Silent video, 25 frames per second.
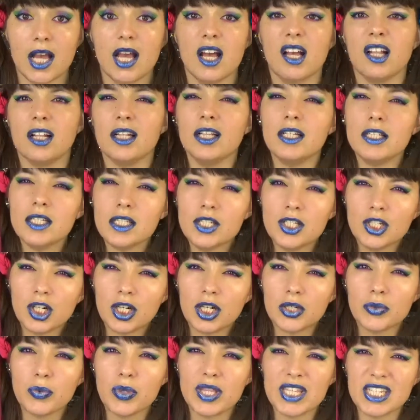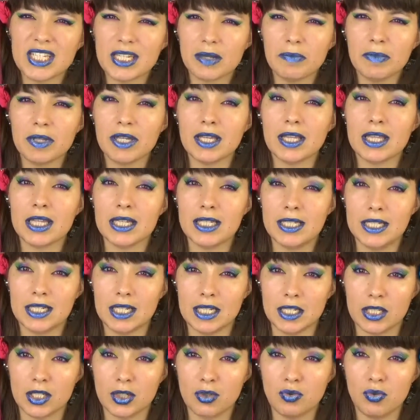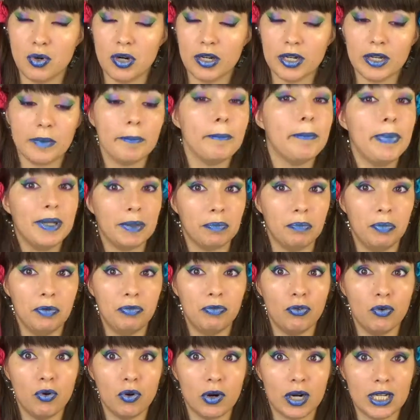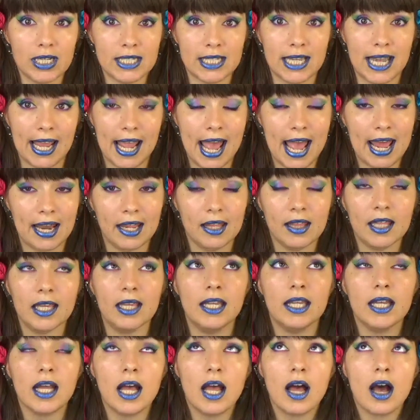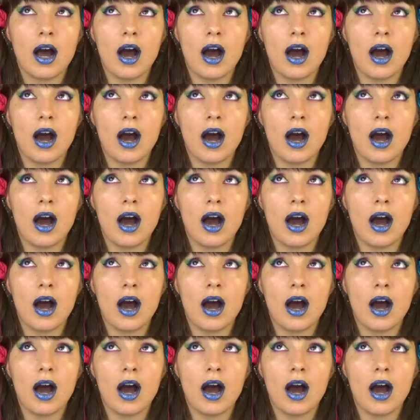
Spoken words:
Let's start with something that doesn't work, but before I say anything,